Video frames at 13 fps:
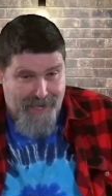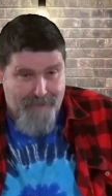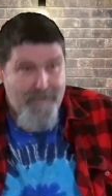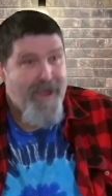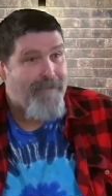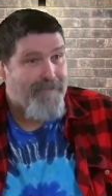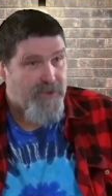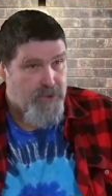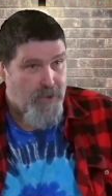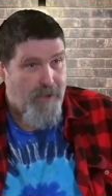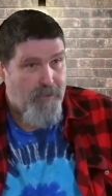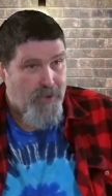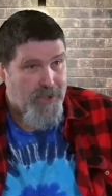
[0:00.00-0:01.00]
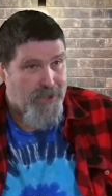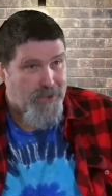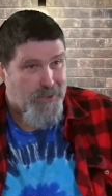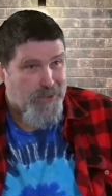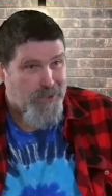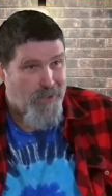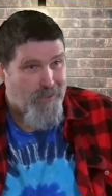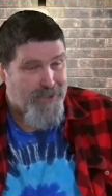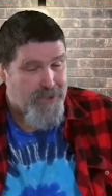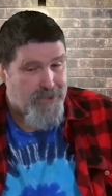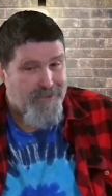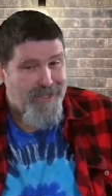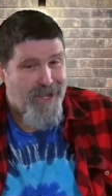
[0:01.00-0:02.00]
i'm having trouble here so in
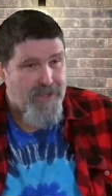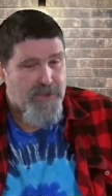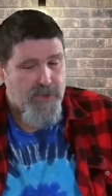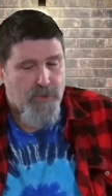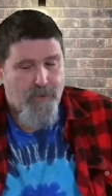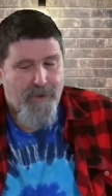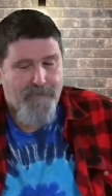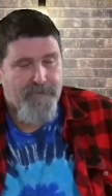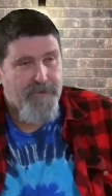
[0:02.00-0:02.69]
2012